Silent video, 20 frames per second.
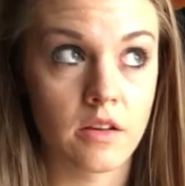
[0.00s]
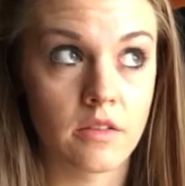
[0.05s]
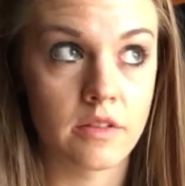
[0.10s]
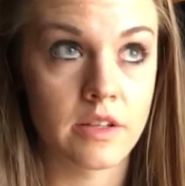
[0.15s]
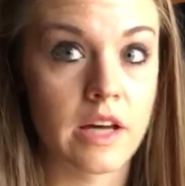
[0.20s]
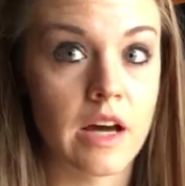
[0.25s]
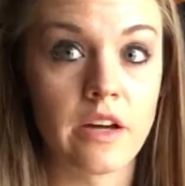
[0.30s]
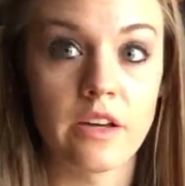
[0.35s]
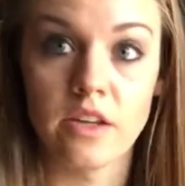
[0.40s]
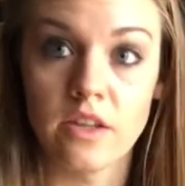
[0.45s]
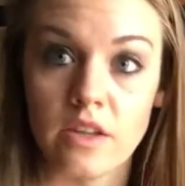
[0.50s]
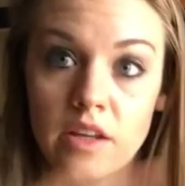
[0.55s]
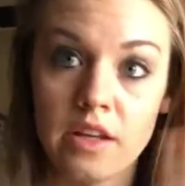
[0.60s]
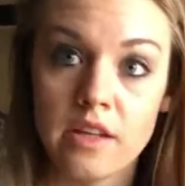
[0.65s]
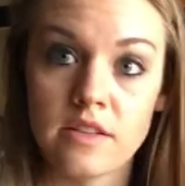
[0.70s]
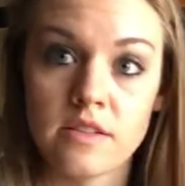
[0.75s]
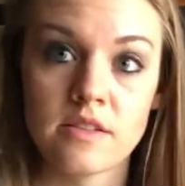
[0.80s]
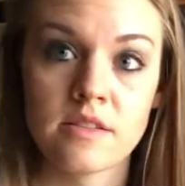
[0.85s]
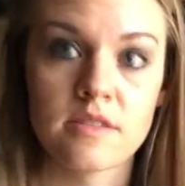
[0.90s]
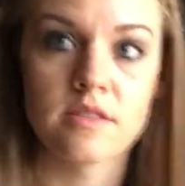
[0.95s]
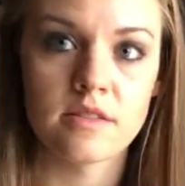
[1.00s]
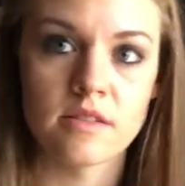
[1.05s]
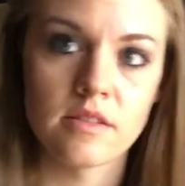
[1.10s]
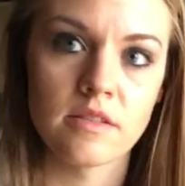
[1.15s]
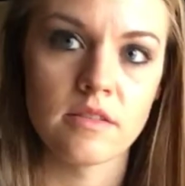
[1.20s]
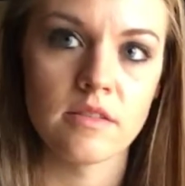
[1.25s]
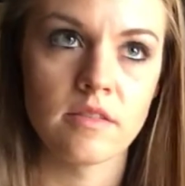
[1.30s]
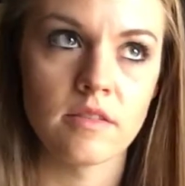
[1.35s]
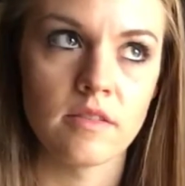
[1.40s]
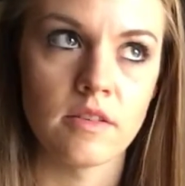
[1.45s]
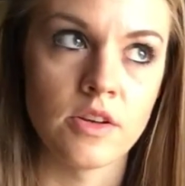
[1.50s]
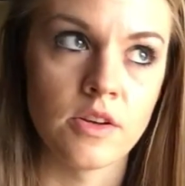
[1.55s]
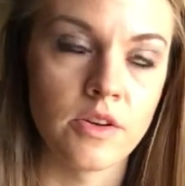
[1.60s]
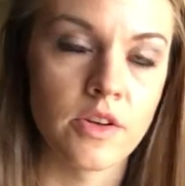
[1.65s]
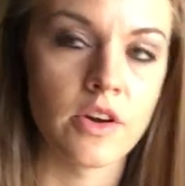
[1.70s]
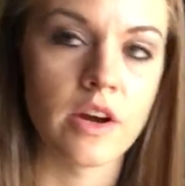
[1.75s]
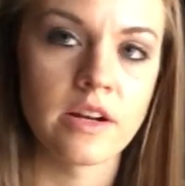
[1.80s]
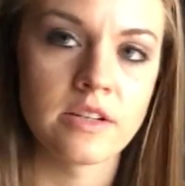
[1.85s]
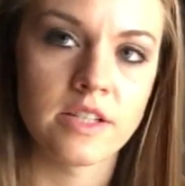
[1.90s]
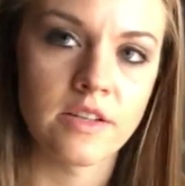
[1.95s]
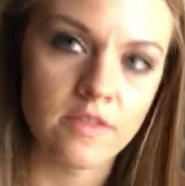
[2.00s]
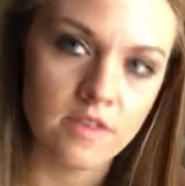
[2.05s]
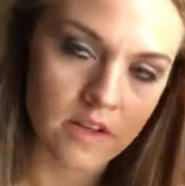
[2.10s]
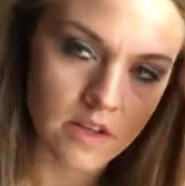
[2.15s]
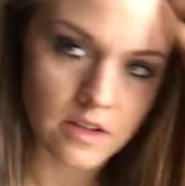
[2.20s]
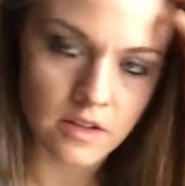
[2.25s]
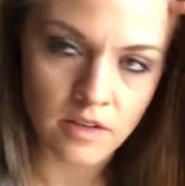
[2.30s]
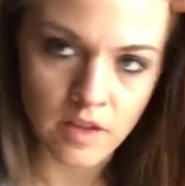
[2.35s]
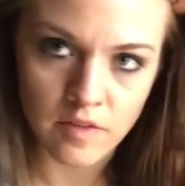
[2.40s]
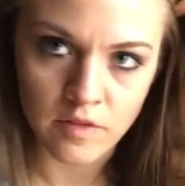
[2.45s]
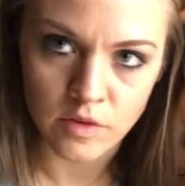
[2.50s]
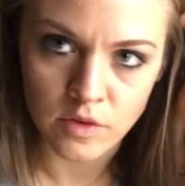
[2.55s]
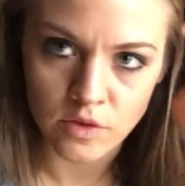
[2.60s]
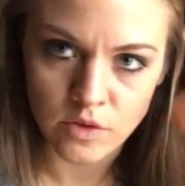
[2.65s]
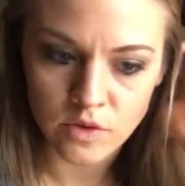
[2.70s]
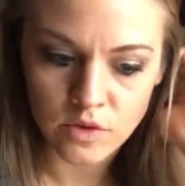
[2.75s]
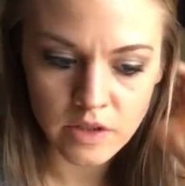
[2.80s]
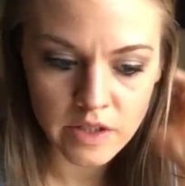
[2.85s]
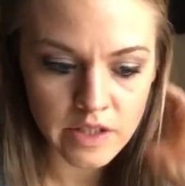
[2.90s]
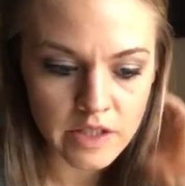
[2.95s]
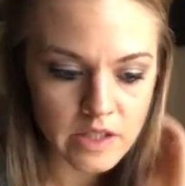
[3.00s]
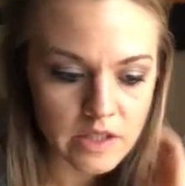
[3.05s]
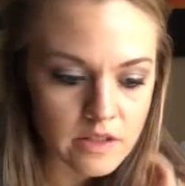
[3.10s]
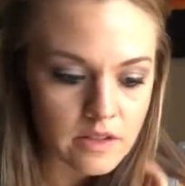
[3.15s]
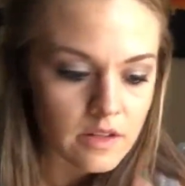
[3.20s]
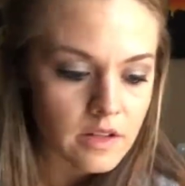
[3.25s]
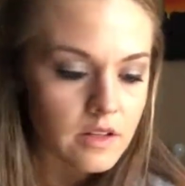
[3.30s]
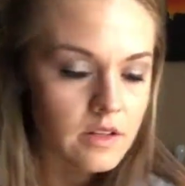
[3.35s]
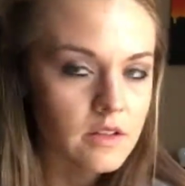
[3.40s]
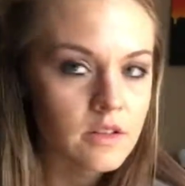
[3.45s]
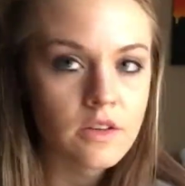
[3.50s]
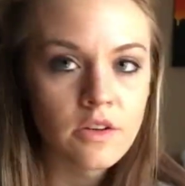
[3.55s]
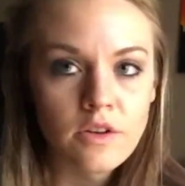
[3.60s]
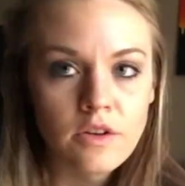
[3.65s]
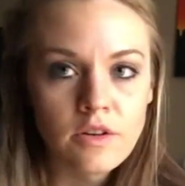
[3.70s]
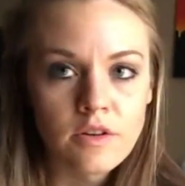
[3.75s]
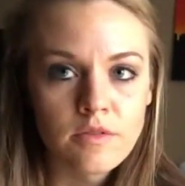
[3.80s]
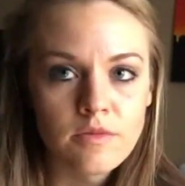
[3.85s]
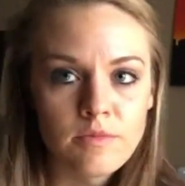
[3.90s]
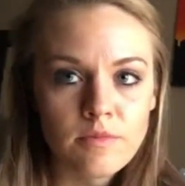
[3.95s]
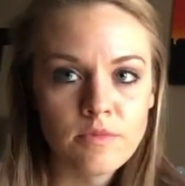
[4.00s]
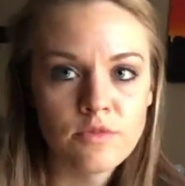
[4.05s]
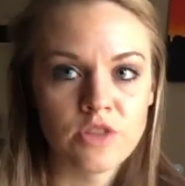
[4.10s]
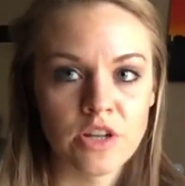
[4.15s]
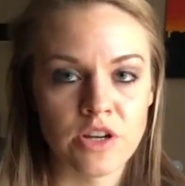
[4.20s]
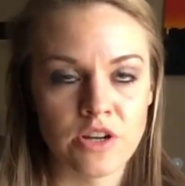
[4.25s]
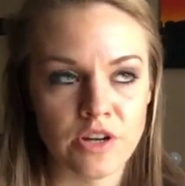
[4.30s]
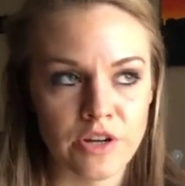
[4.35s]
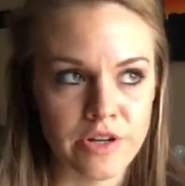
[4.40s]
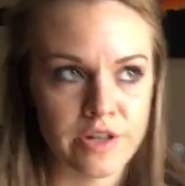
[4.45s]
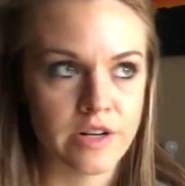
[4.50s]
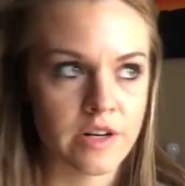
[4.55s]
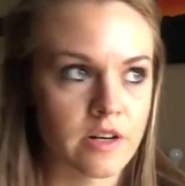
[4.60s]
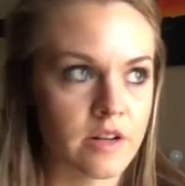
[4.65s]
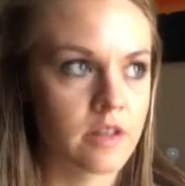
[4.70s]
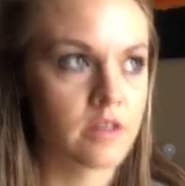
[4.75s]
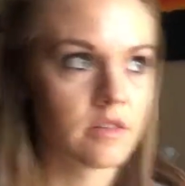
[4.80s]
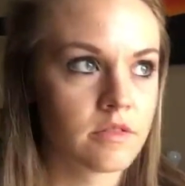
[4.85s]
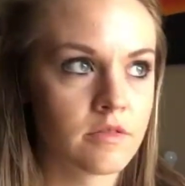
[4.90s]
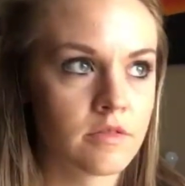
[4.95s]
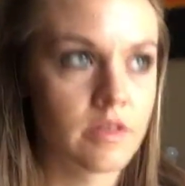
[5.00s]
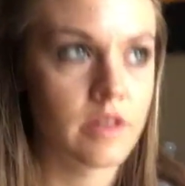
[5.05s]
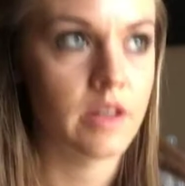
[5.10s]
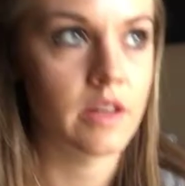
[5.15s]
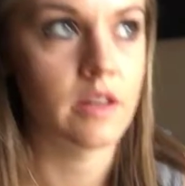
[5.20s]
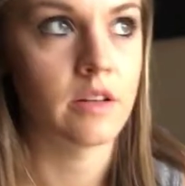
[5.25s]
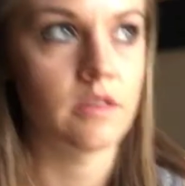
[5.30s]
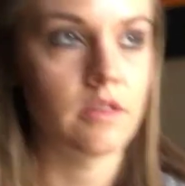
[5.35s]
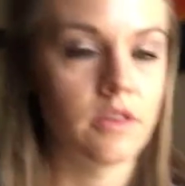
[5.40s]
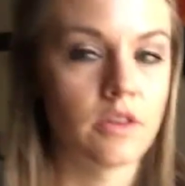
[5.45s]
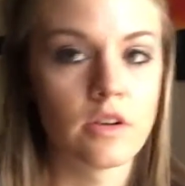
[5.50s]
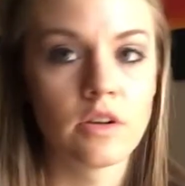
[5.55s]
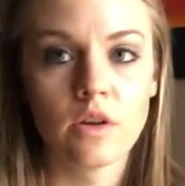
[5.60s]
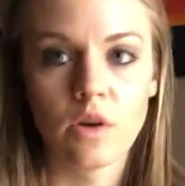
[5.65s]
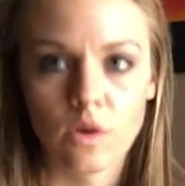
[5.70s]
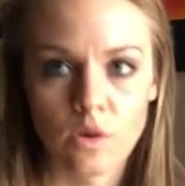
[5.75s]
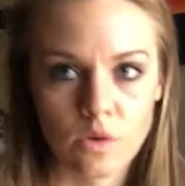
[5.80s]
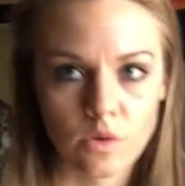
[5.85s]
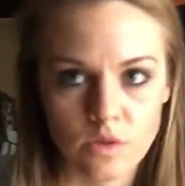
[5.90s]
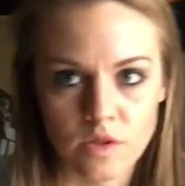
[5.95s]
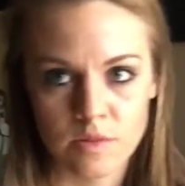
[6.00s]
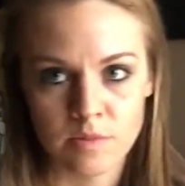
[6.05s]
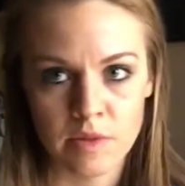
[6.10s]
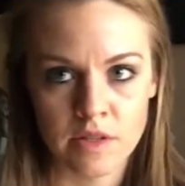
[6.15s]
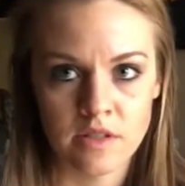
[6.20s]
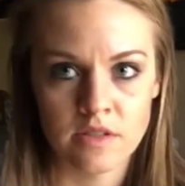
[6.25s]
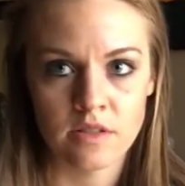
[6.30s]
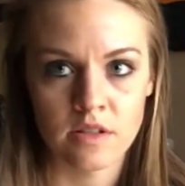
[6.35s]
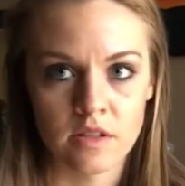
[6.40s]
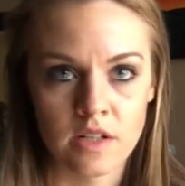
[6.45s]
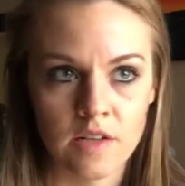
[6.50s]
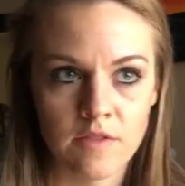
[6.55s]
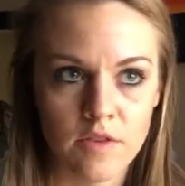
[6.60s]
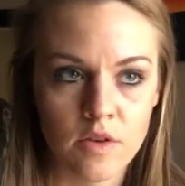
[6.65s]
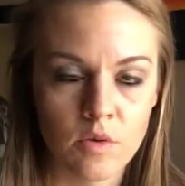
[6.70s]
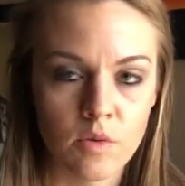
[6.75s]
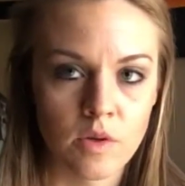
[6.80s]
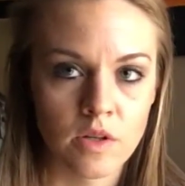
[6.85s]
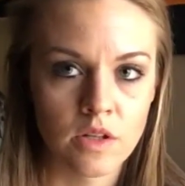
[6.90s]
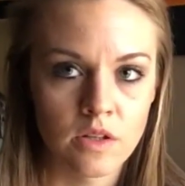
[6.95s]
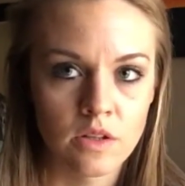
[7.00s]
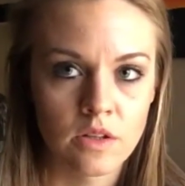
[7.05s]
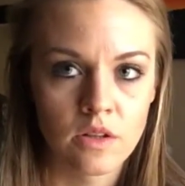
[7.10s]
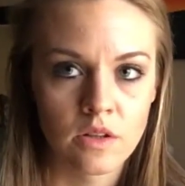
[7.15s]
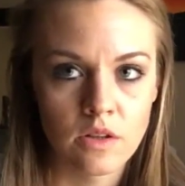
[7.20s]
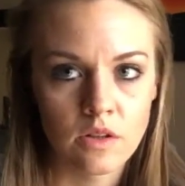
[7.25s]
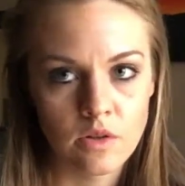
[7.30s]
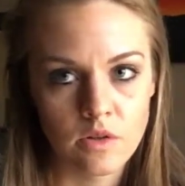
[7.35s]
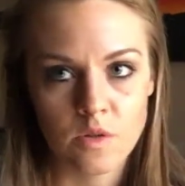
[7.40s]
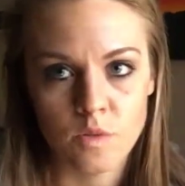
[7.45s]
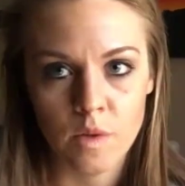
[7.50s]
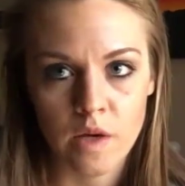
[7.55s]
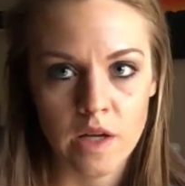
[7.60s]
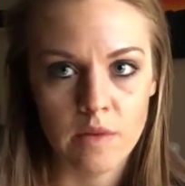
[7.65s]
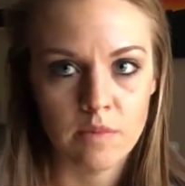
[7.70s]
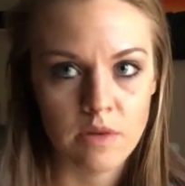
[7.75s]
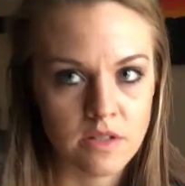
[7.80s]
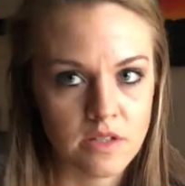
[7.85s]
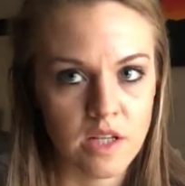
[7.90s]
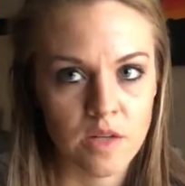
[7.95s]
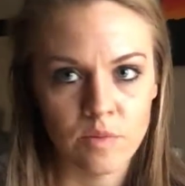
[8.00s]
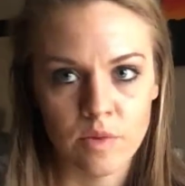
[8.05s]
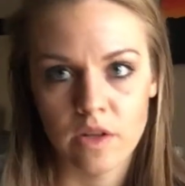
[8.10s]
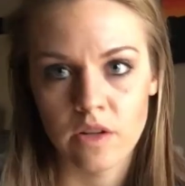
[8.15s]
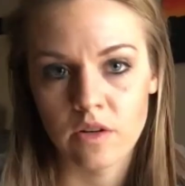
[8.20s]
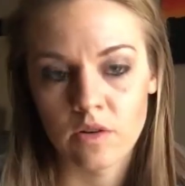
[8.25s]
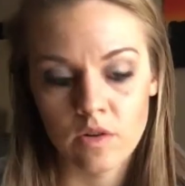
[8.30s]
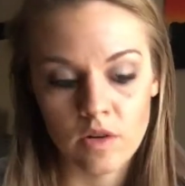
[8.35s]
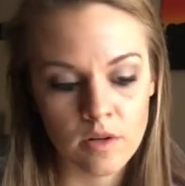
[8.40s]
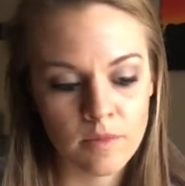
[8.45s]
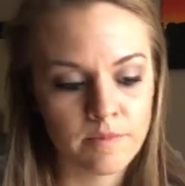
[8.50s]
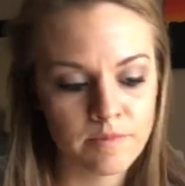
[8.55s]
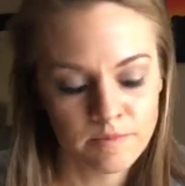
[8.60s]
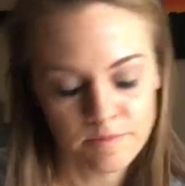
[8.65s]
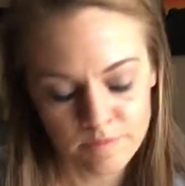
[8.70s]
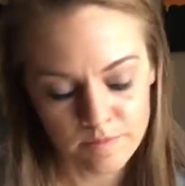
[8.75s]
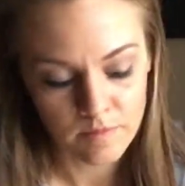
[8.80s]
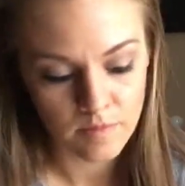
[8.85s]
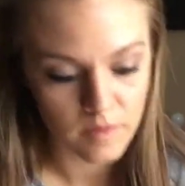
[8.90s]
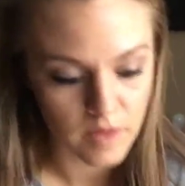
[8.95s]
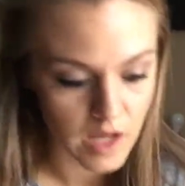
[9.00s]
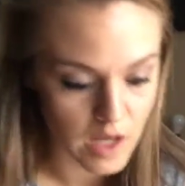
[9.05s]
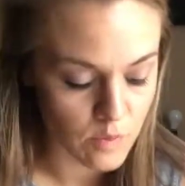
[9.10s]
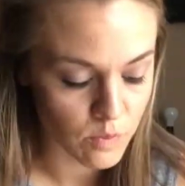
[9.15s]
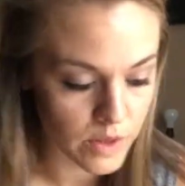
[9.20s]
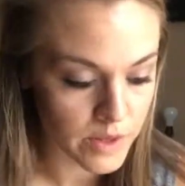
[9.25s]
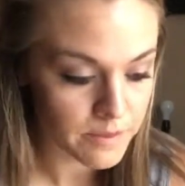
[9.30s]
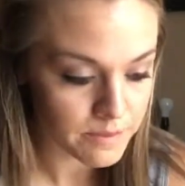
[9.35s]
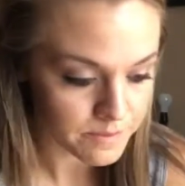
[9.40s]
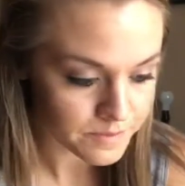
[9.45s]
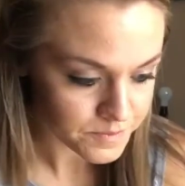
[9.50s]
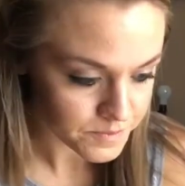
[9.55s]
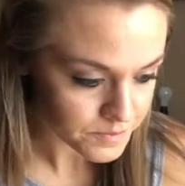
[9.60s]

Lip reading: calculates, your activity level and like your gender and your goals based on if you want to lose weight, maintain weight, or gain weight.